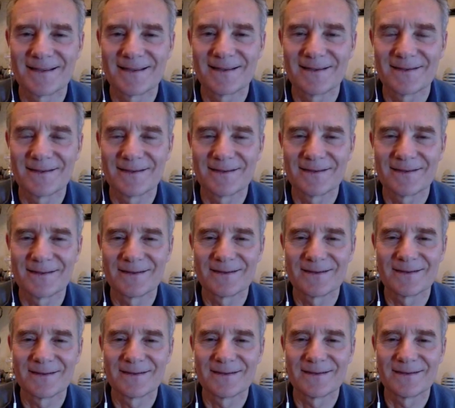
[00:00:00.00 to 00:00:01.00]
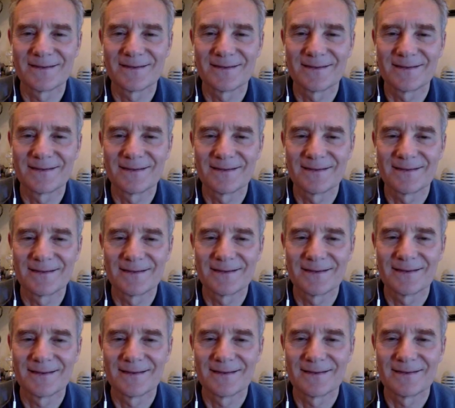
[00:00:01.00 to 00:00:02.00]

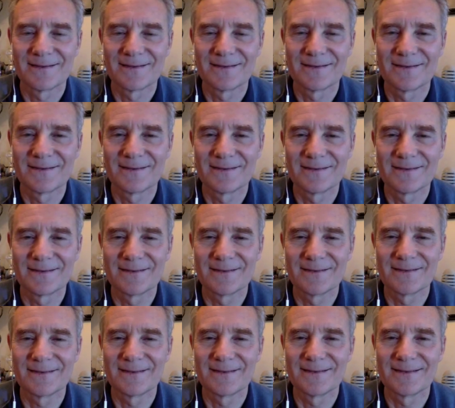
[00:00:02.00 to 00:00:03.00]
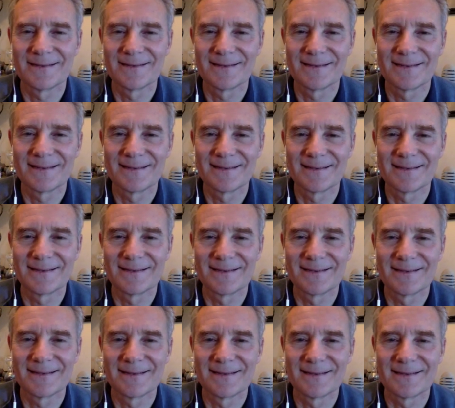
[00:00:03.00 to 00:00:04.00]
(not speaking)